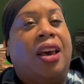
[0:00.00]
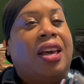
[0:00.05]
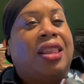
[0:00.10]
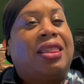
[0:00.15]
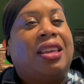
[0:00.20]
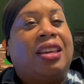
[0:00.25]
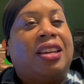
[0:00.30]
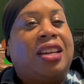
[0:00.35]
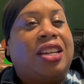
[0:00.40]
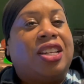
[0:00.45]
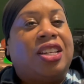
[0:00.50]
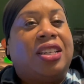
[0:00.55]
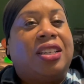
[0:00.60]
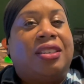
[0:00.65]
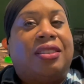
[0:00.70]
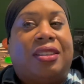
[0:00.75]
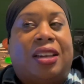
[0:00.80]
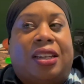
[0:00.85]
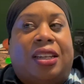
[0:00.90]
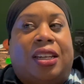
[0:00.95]
They
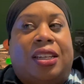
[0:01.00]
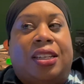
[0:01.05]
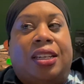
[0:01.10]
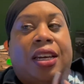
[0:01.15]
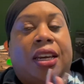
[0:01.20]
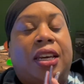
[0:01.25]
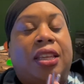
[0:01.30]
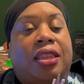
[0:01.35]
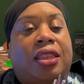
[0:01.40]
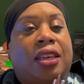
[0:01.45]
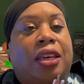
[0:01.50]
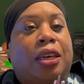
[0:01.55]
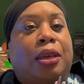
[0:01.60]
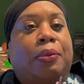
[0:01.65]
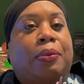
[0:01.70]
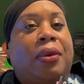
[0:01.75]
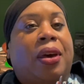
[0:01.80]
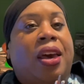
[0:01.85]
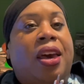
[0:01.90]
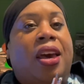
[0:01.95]
didn't need
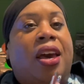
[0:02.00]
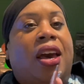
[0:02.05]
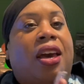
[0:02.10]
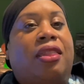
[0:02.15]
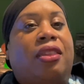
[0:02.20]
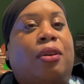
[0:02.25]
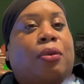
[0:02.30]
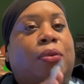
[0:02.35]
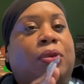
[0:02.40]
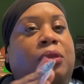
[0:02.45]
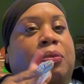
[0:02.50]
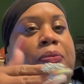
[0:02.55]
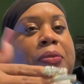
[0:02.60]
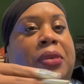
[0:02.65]
them, and it would